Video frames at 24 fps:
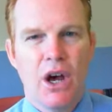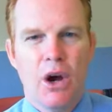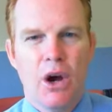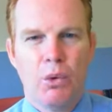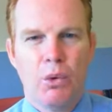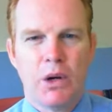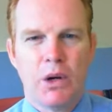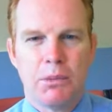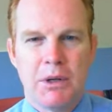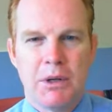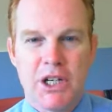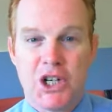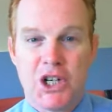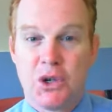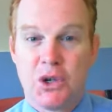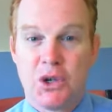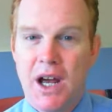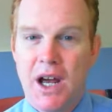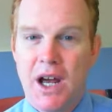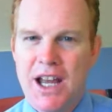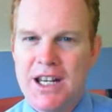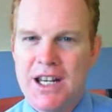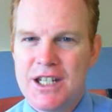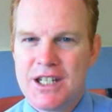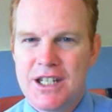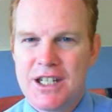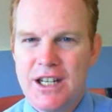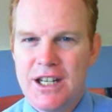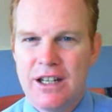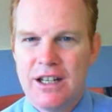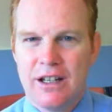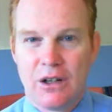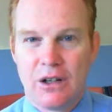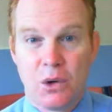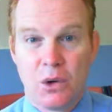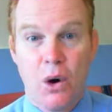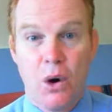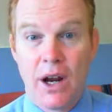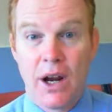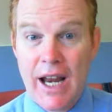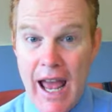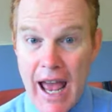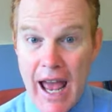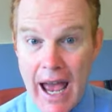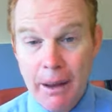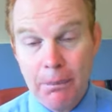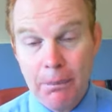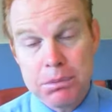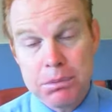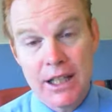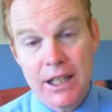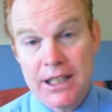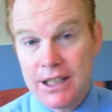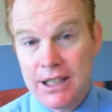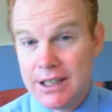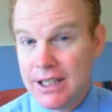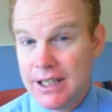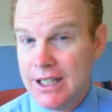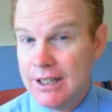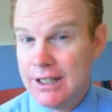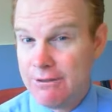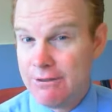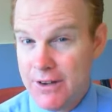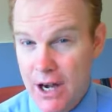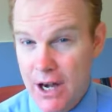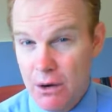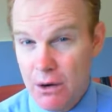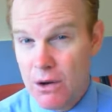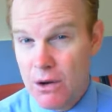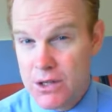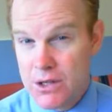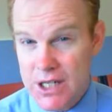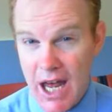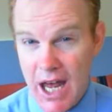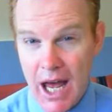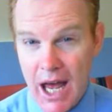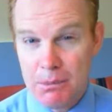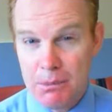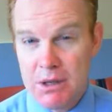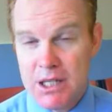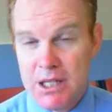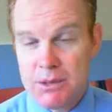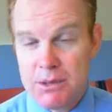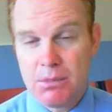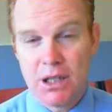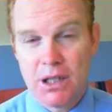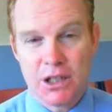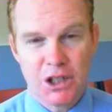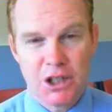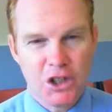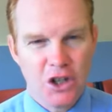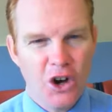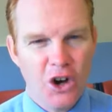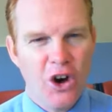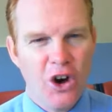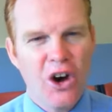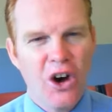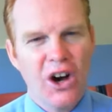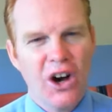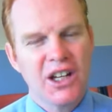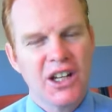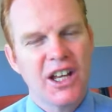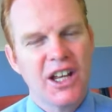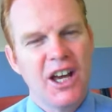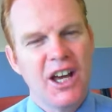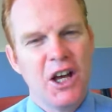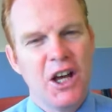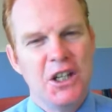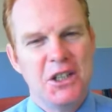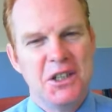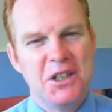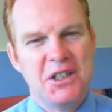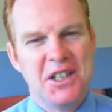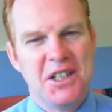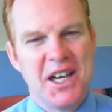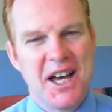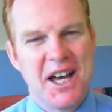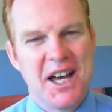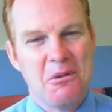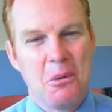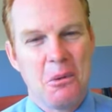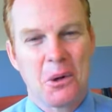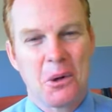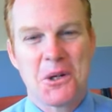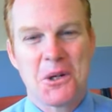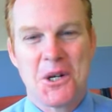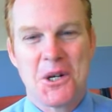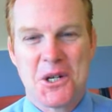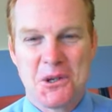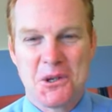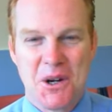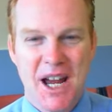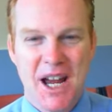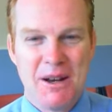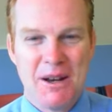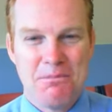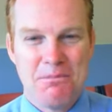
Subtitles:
would have been trained quite aptly to lead Pharaoh's armies, but God wanted to train